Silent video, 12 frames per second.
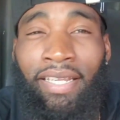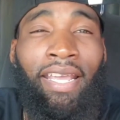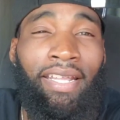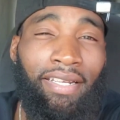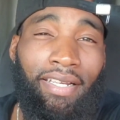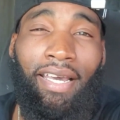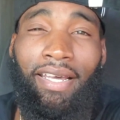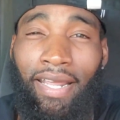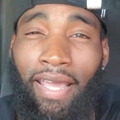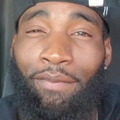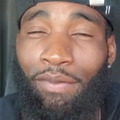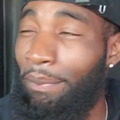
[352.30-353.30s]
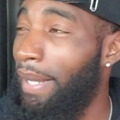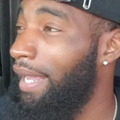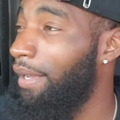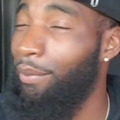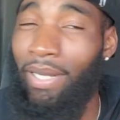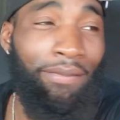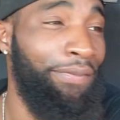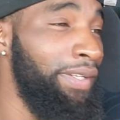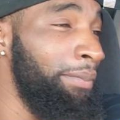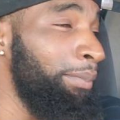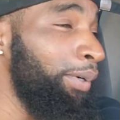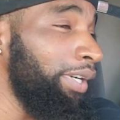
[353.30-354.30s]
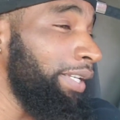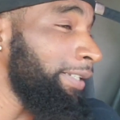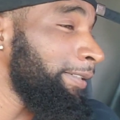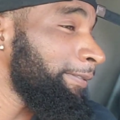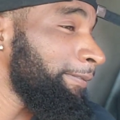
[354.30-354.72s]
Canada got a heavy bag waiting for your boy.